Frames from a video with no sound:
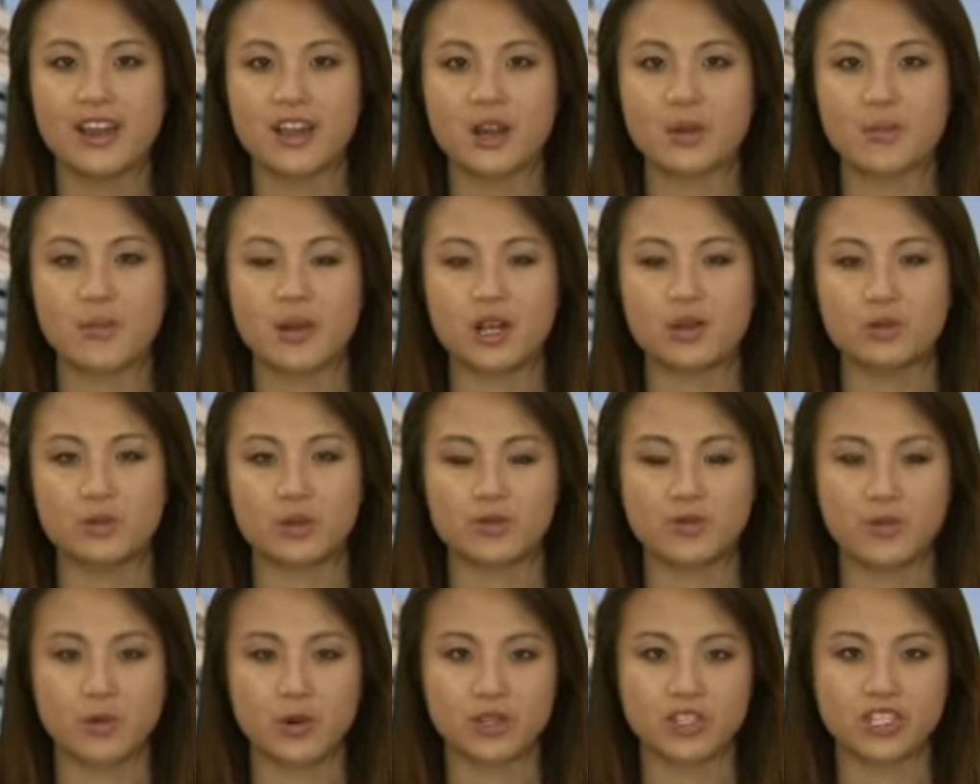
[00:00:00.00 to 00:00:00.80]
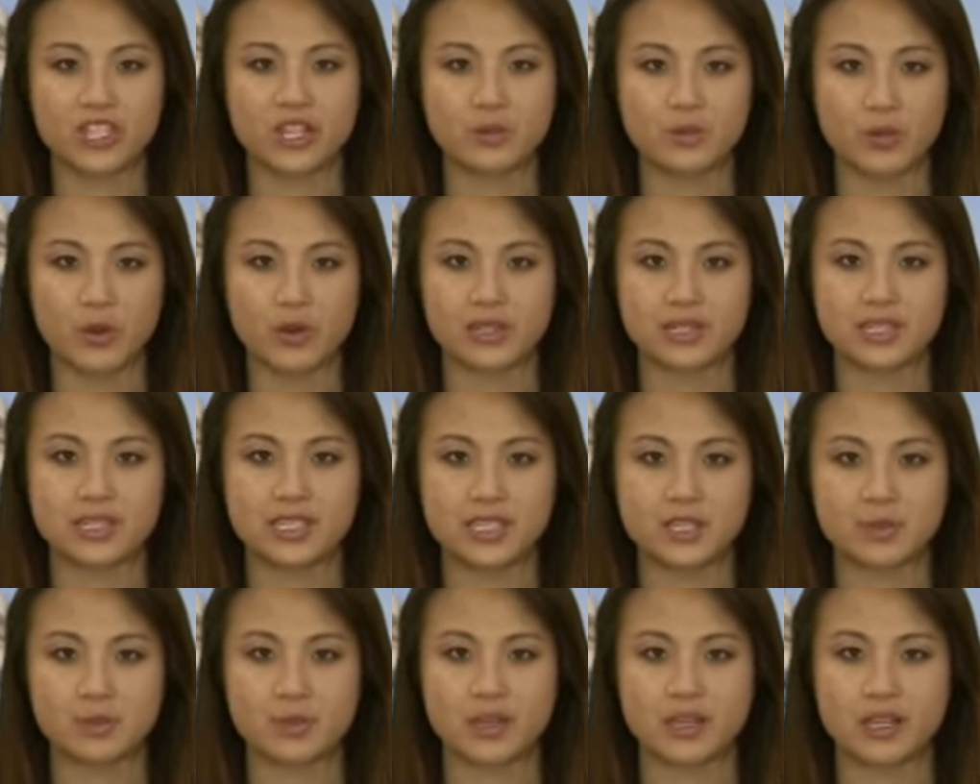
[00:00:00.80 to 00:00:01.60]
compared with
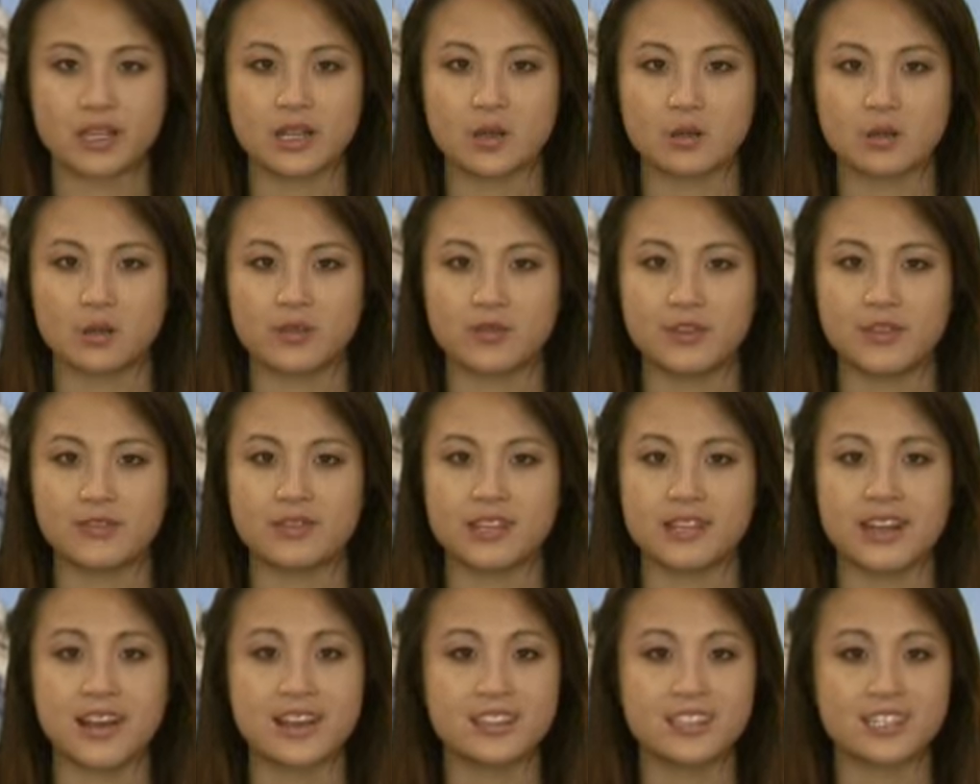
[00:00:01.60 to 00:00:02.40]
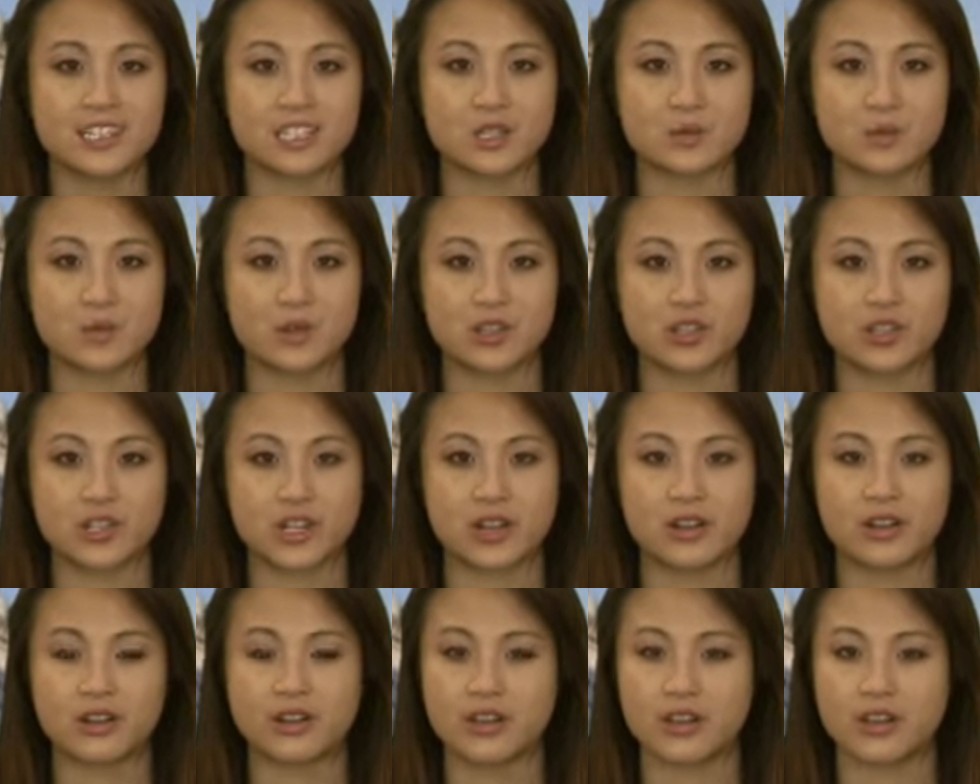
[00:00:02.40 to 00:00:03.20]
$14.6 million or 59 cents per
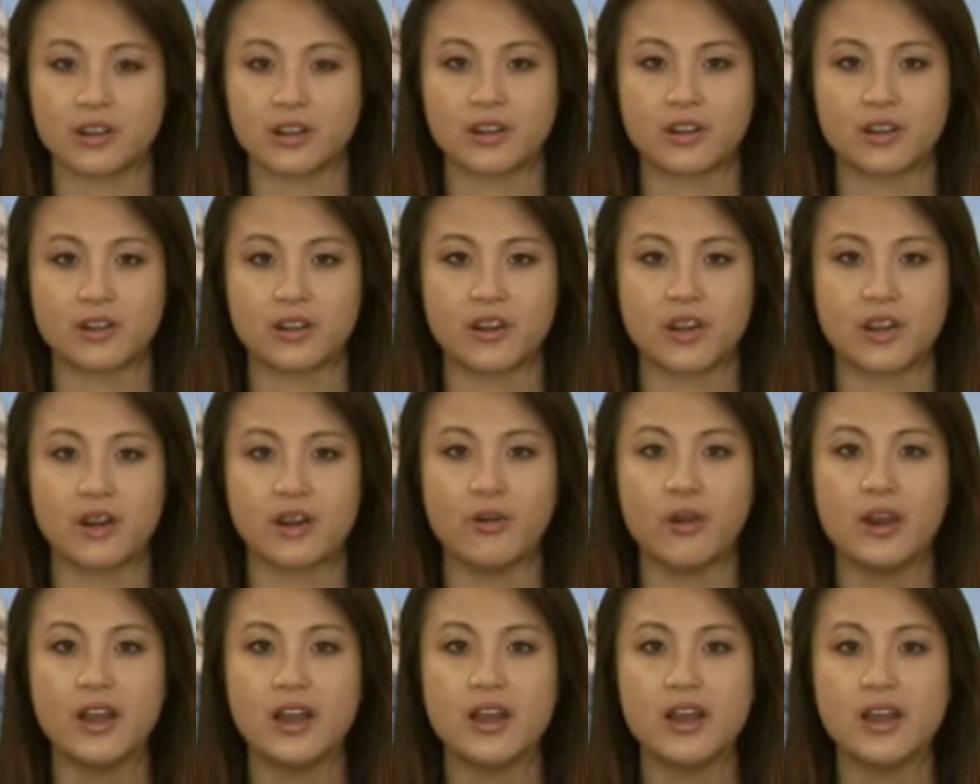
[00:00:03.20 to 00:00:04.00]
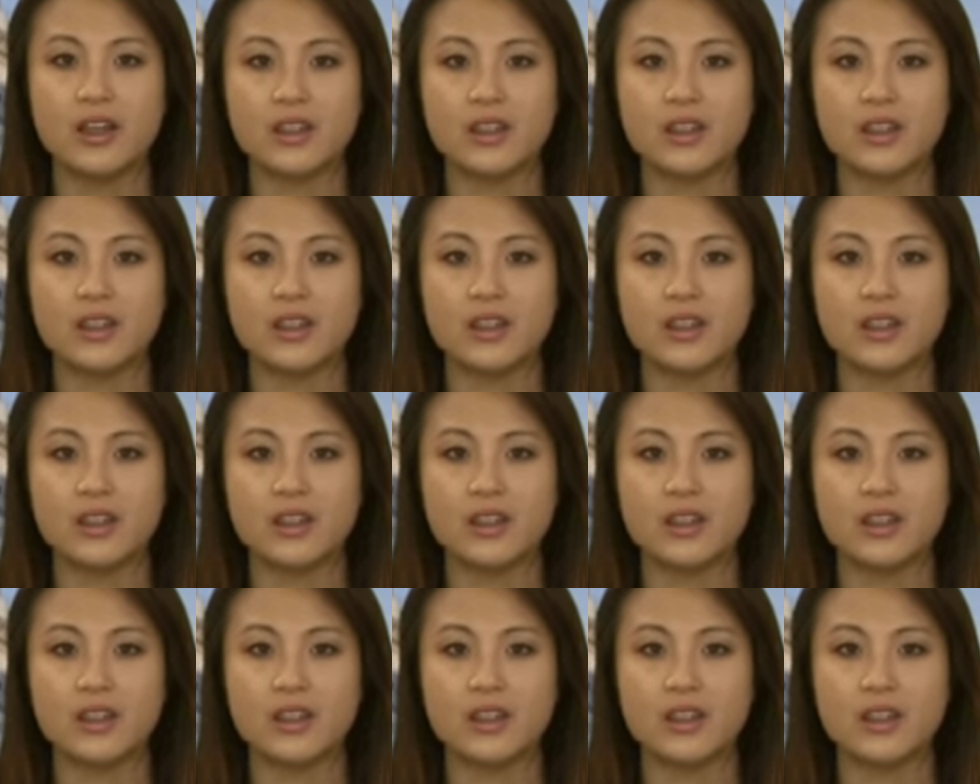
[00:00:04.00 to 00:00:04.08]
share a year ago.